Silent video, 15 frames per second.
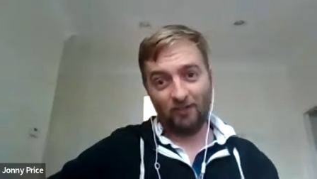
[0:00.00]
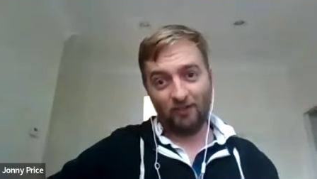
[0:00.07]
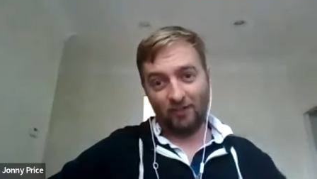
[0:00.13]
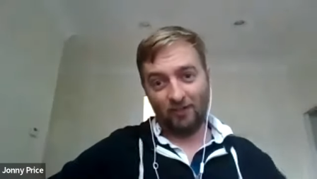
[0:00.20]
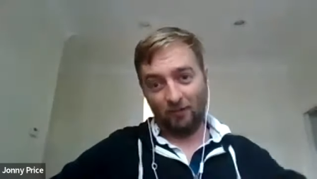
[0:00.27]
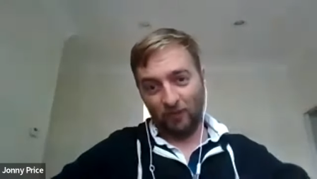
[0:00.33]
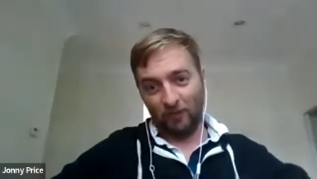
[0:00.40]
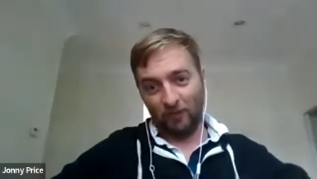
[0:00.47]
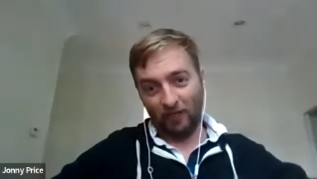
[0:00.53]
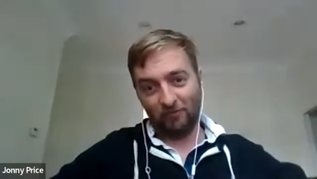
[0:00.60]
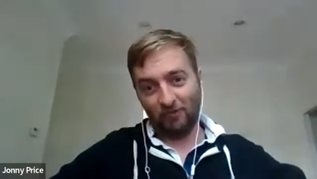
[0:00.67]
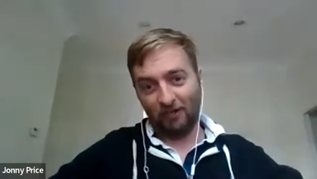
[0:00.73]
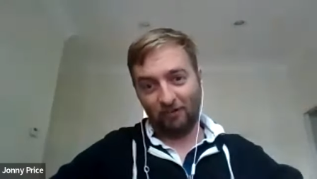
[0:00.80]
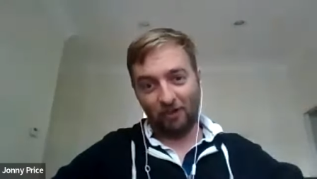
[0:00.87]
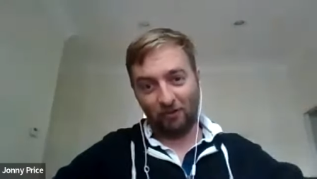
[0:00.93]
then
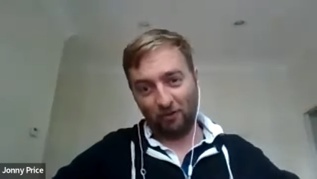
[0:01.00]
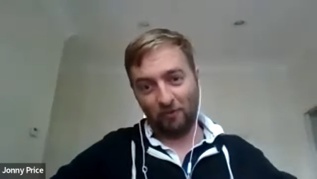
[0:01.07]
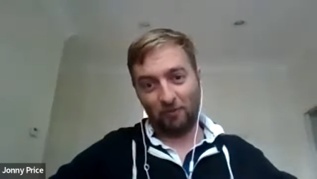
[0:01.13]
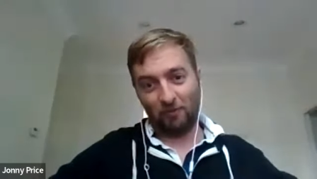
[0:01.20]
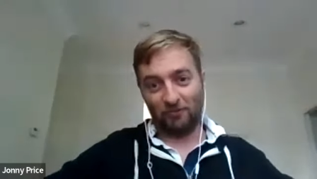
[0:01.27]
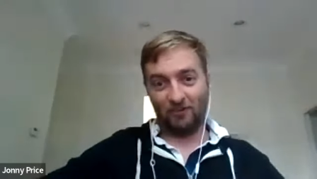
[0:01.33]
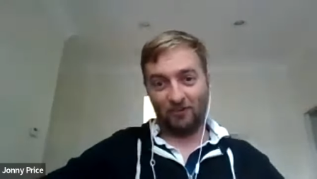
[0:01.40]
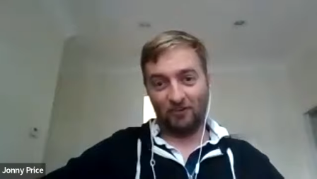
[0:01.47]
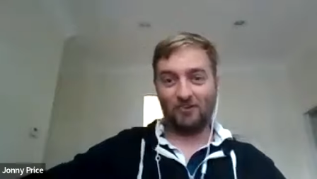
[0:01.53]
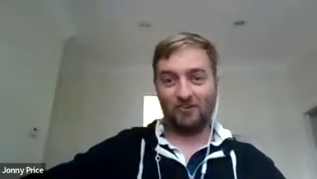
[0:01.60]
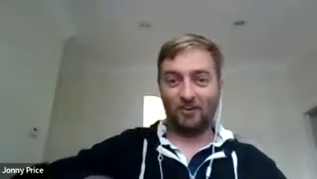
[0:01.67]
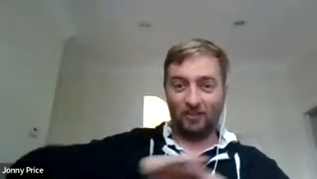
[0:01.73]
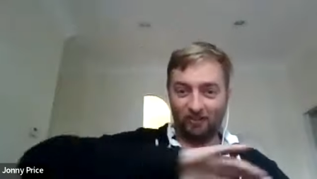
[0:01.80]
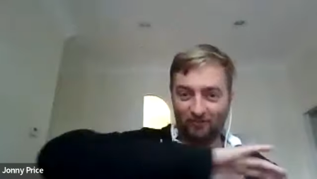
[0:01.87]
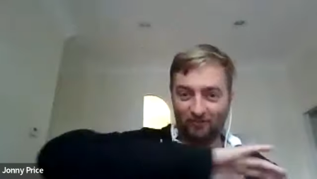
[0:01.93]
whatever they raise on the
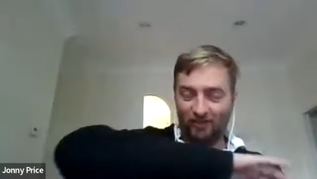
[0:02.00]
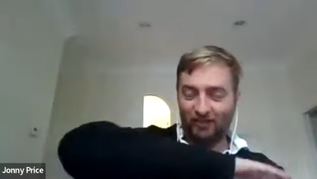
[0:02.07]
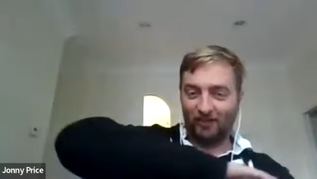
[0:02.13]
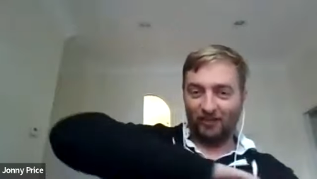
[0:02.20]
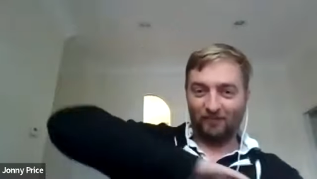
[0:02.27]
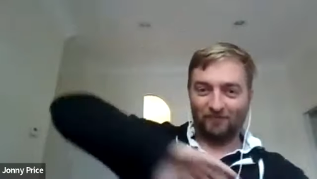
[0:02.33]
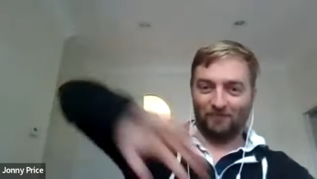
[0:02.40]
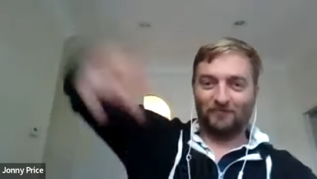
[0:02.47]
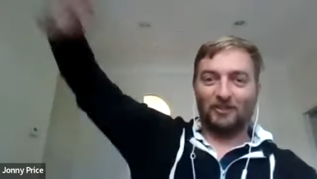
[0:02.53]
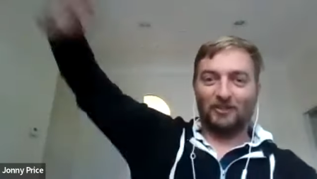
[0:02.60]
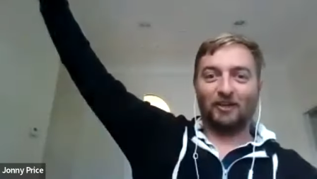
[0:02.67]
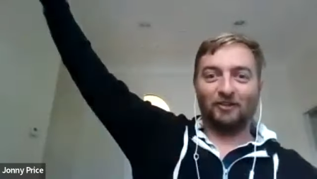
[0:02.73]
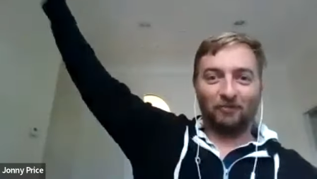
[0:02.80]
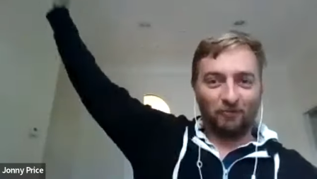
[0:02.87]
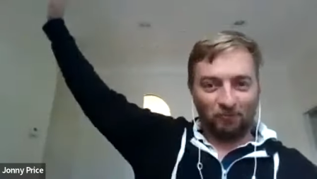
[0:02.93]
petition is going to
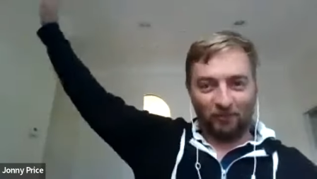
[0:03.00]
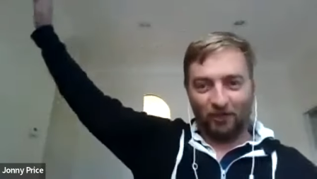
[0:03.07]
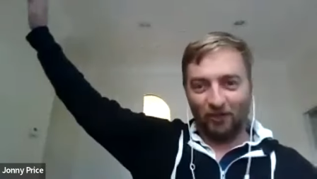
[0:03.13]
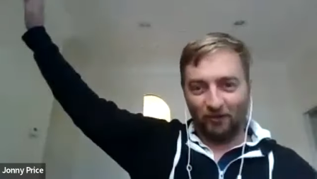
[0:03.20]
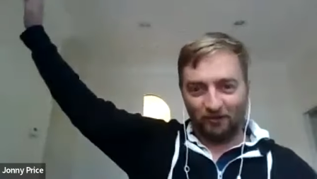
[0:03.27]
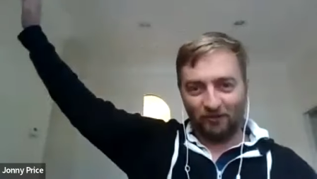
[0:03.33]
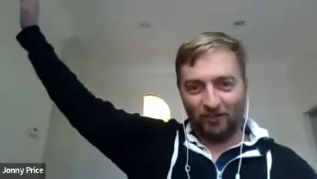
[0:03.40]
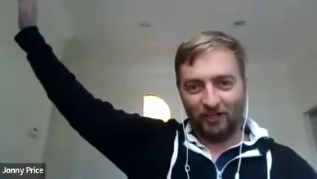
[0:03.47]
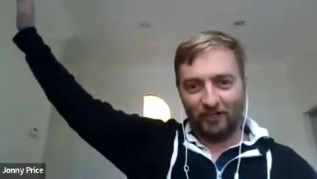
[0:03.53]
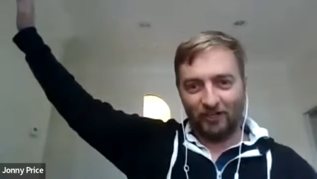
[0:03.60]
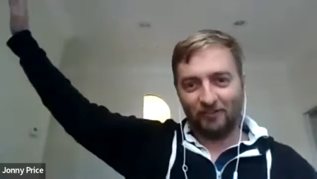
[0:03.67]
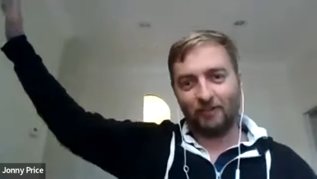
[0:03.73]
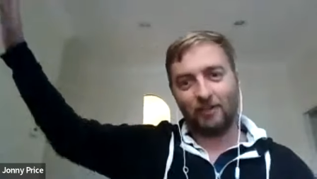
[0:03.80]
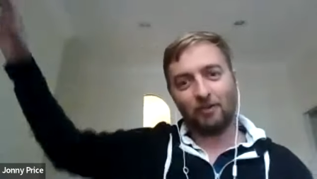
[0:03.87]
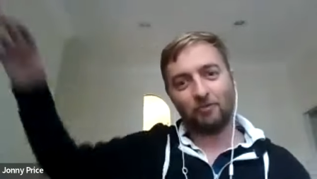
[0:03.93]
explode, right?
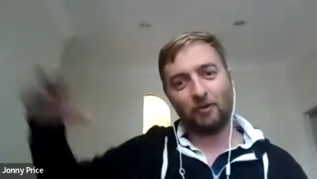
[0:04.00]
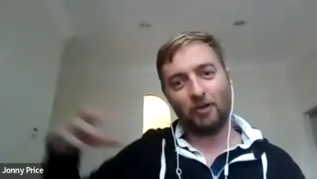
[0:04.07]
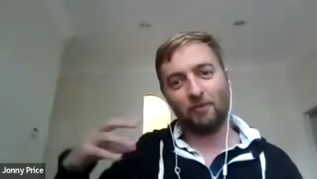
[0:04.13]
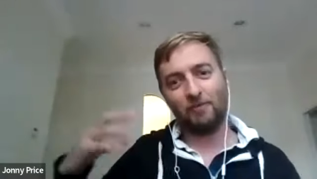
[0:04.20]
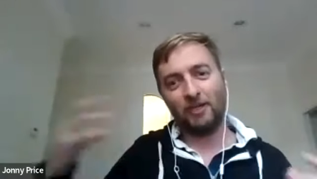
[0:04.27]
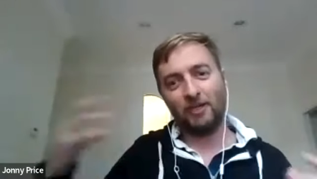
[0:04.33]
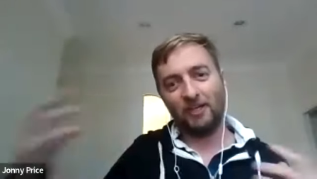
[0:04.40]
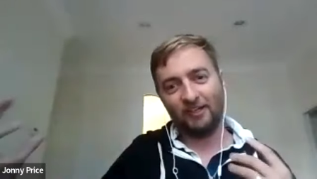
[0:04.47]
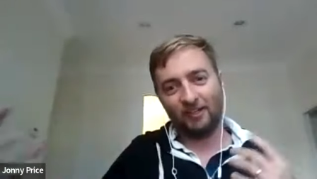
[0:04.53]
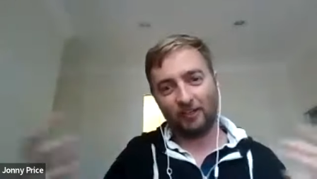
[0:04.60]
So that's what I mean.